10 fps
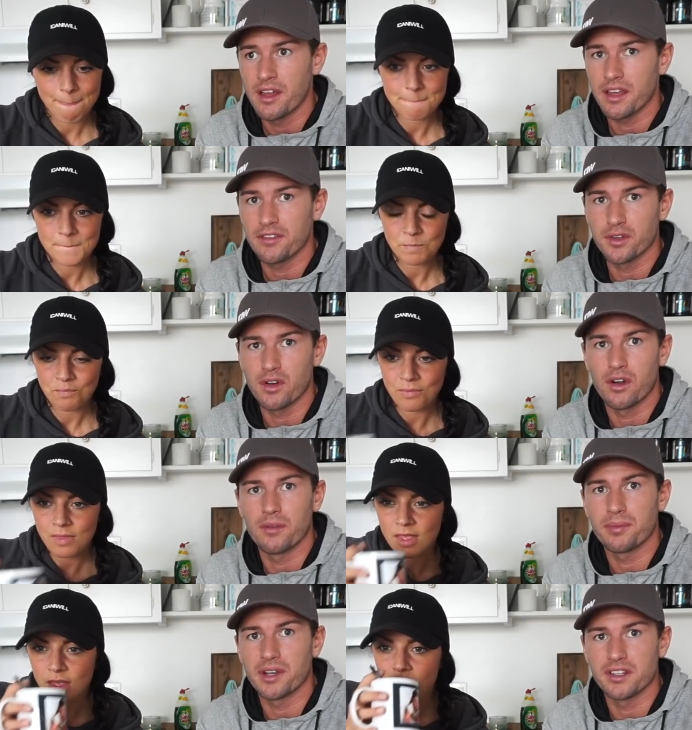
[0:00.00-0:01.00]
Speaker 1: if you
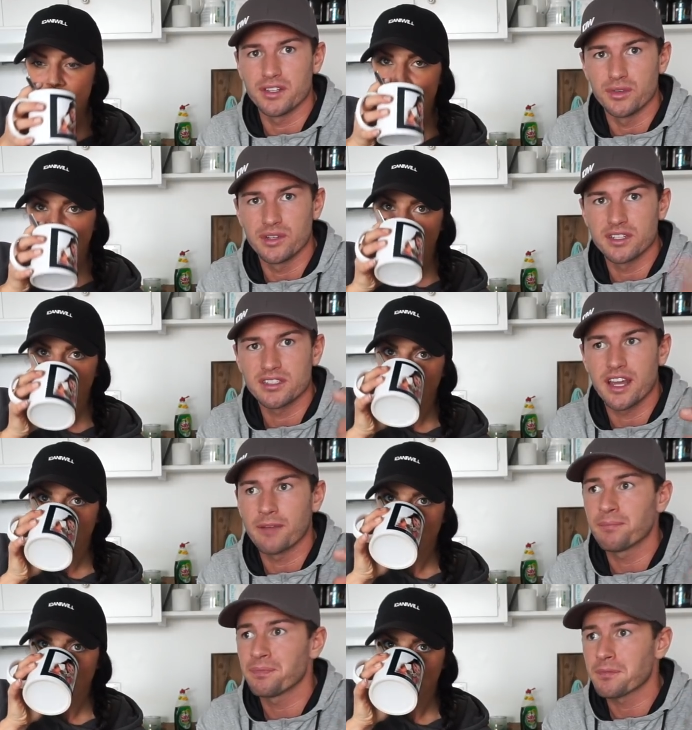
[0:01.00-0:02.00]
are pretty new in this
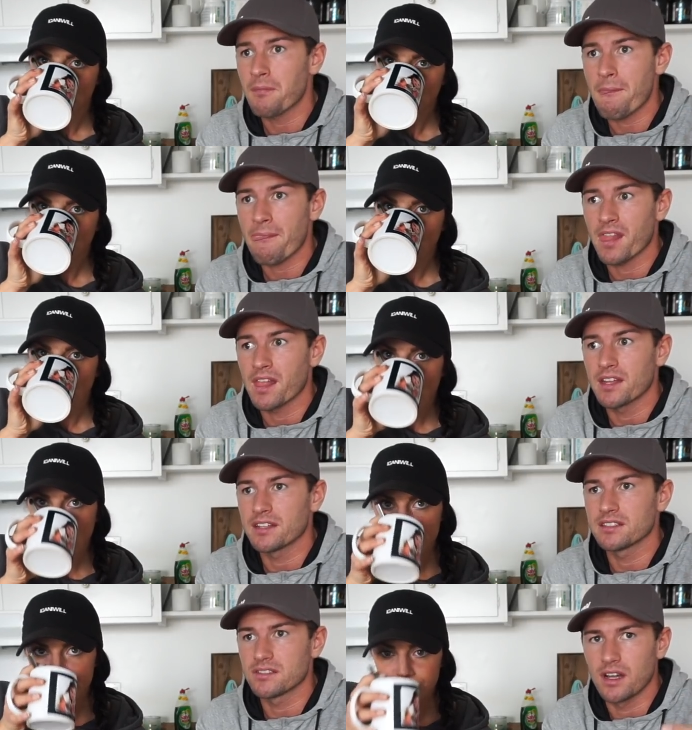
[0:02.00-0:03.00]
game,
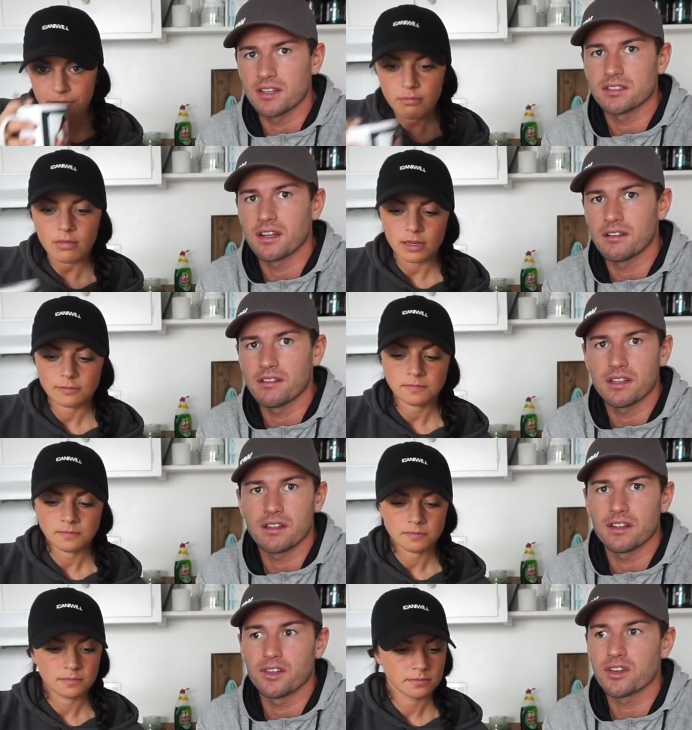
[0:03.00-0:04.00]
in this lifestyle.
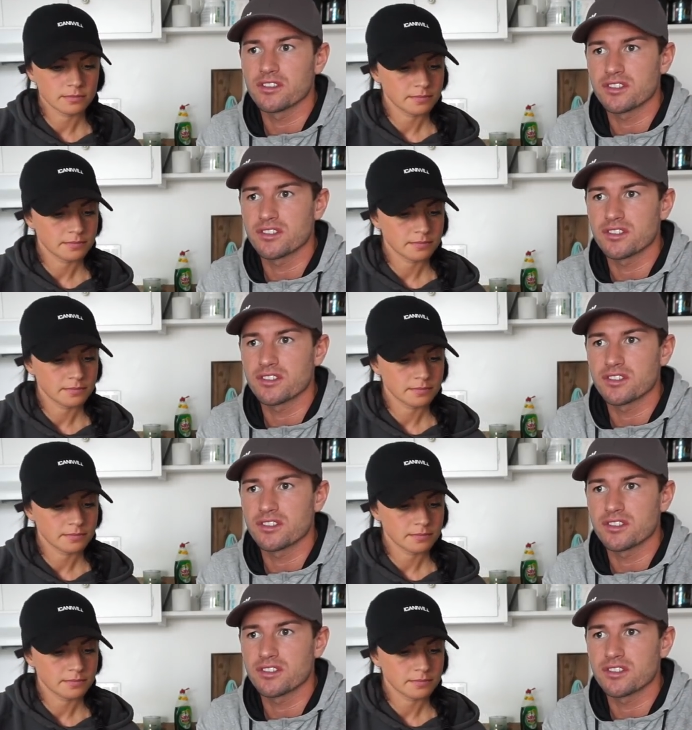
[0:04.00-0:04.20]
You can